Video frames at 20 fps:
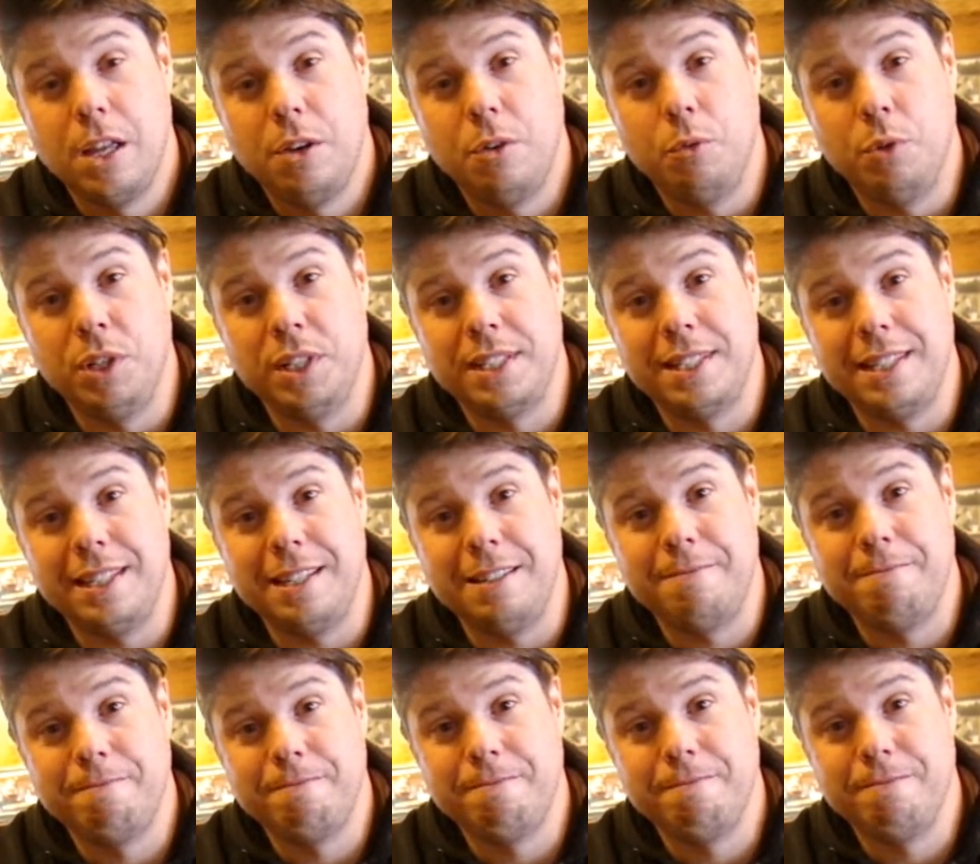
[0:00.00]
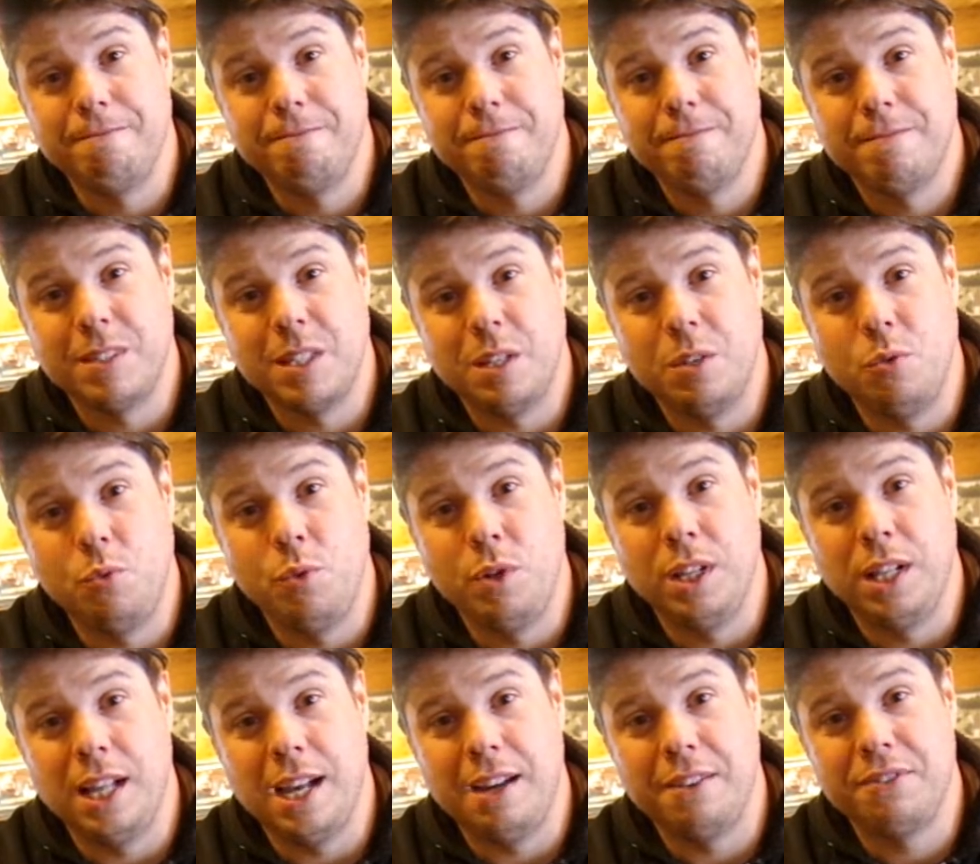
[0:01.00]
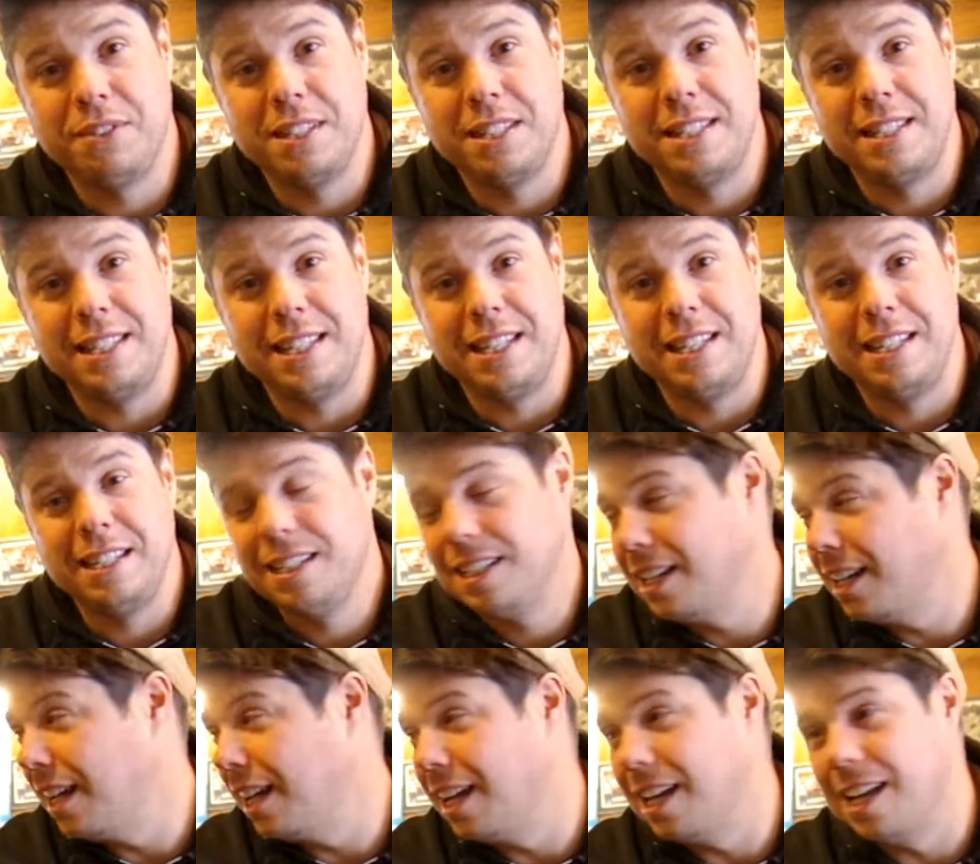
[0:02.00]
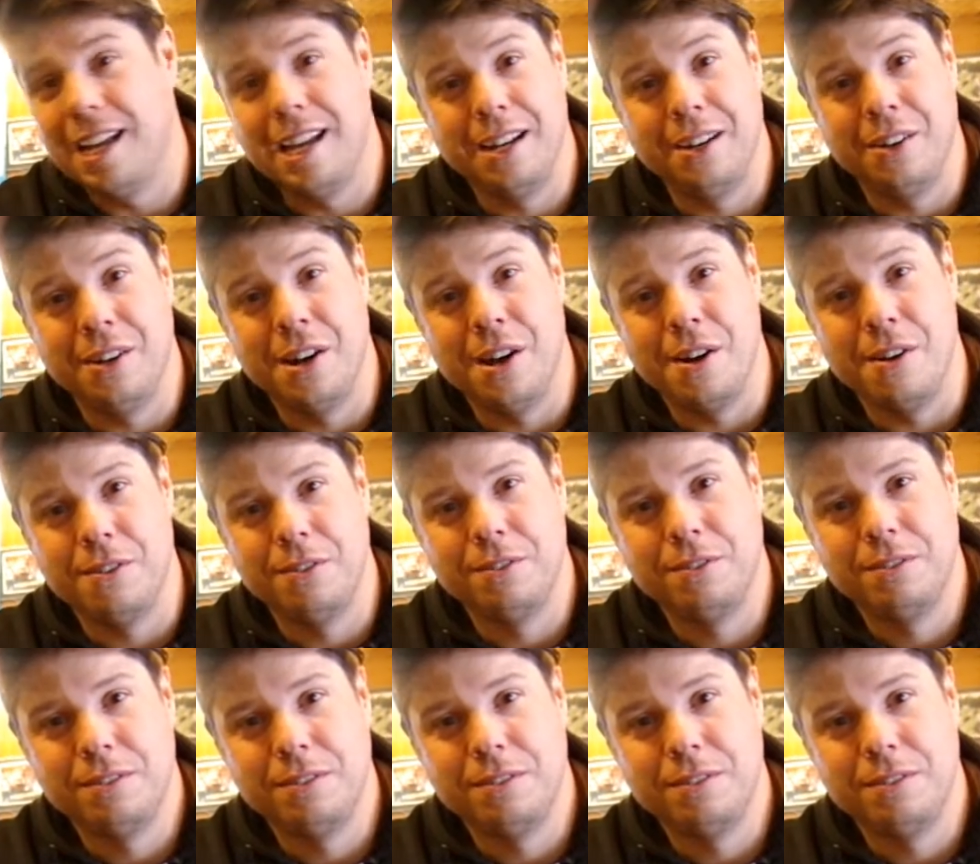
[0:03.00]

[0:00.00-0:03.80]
We'll see. We'll have to see. I don't know.